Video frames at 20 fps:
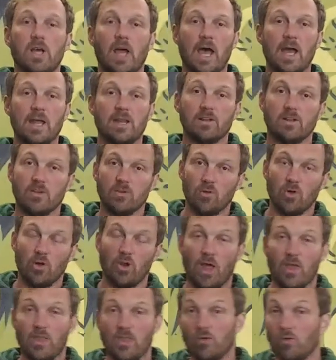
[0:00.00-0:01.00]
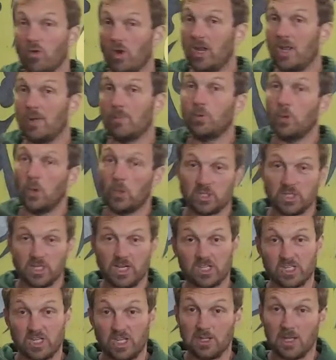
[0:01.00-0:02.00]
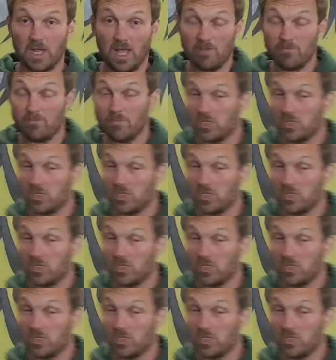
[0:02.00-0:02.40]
And I think really important, actually, that I haven't